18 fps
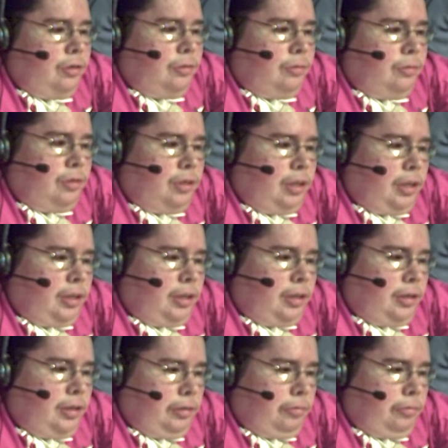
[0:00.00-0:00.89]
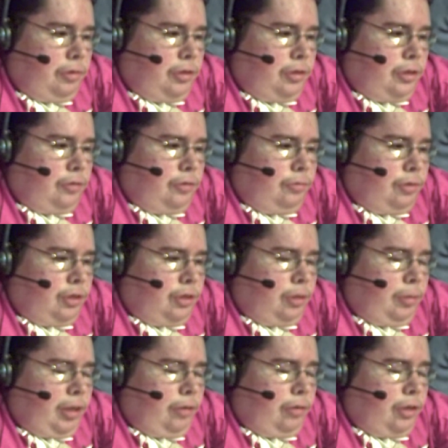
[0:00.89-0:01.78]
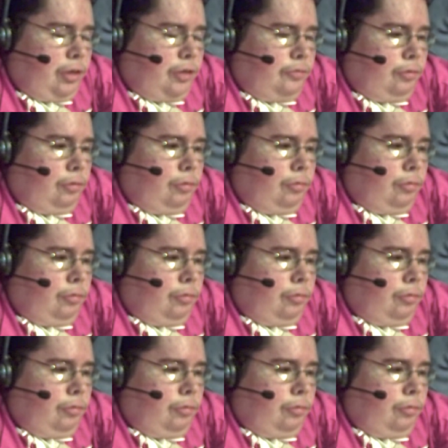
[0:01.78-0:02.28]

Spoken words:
saying that it was somehow his fault.